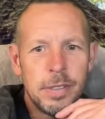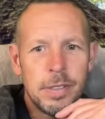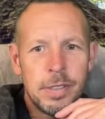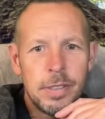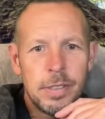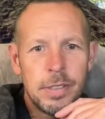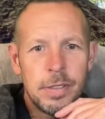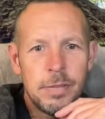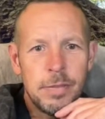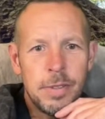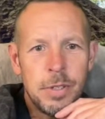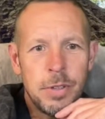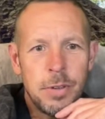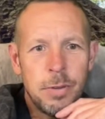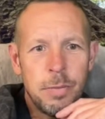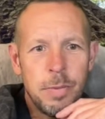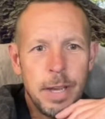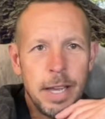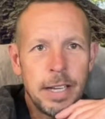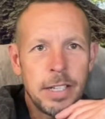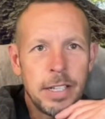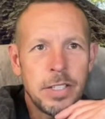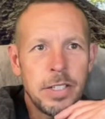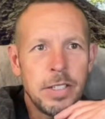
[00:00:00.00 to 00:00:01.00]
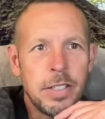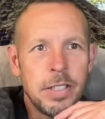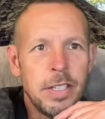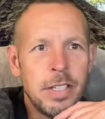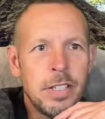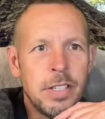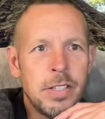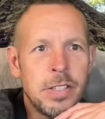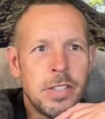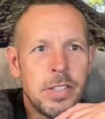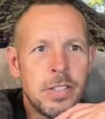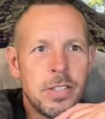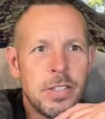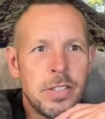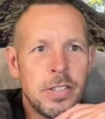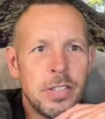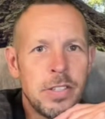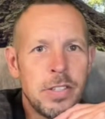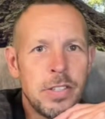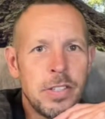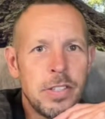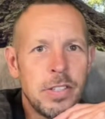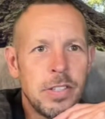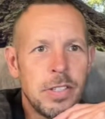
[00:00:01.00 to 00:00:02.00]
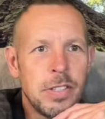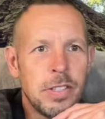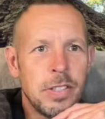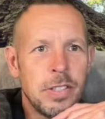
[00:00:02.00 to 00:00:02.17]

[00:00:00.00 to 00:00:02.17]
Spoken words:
let me go back to this.